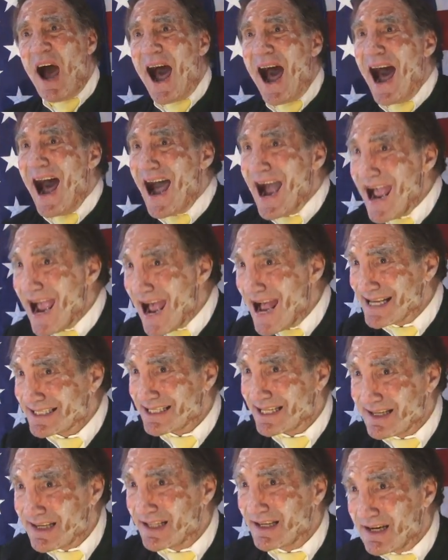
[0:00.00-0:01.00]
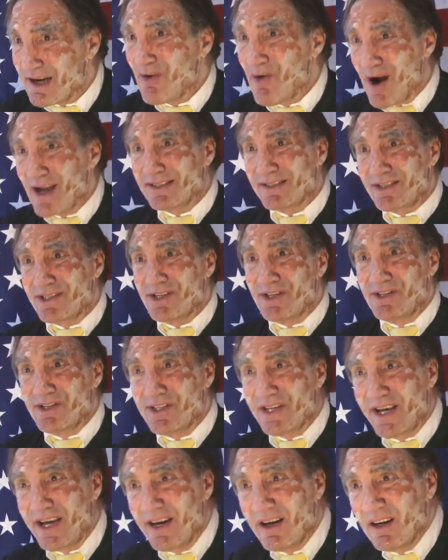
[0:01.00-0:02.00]
I ask the
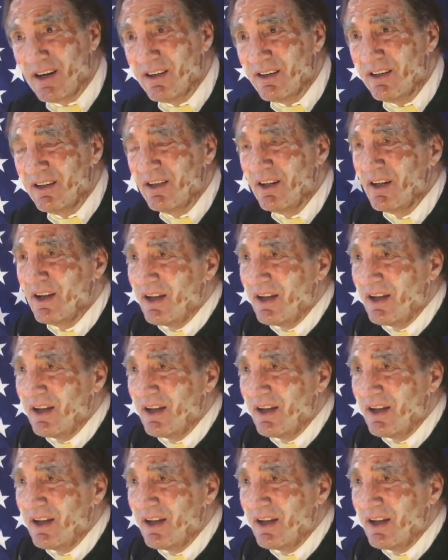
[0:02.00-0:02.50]
questions here.